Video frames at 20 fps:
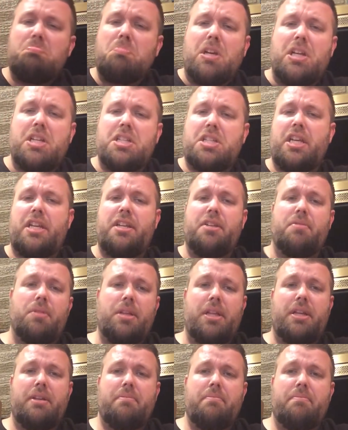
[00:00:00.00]

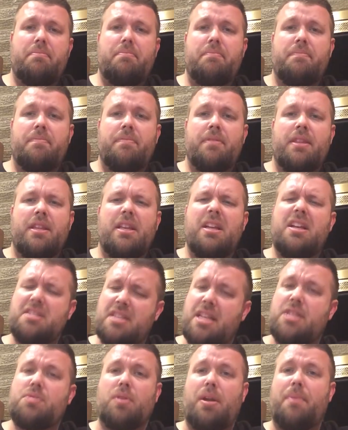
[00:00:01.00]
Continually.
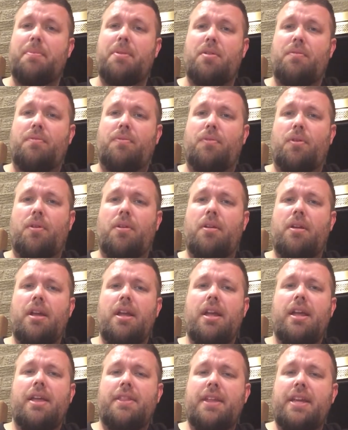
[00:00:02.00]
Because that's what I'm known for.
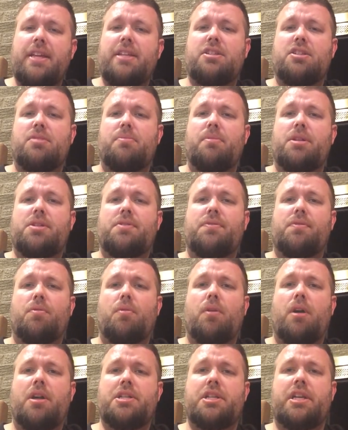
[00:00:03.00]
Thank you so much for
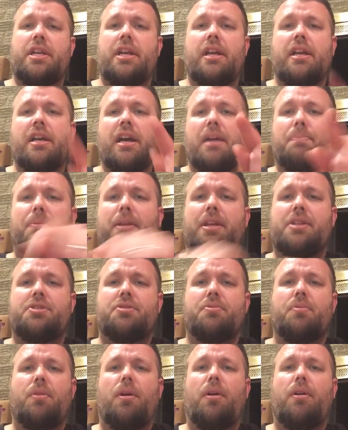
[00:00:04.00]
watching. God
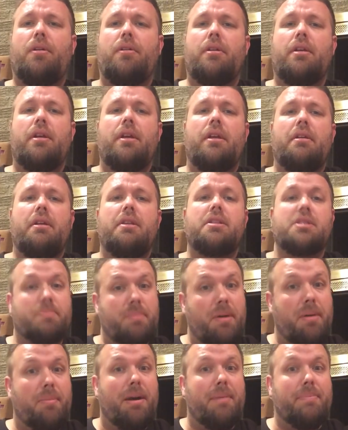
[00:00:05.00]
bless you all. And
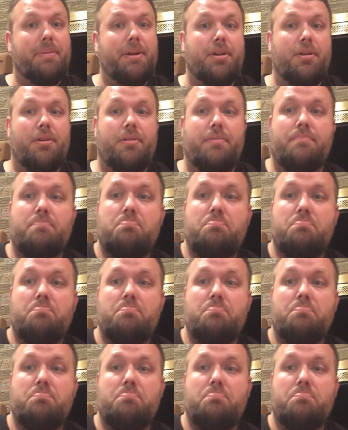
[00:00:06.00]
smell my beard.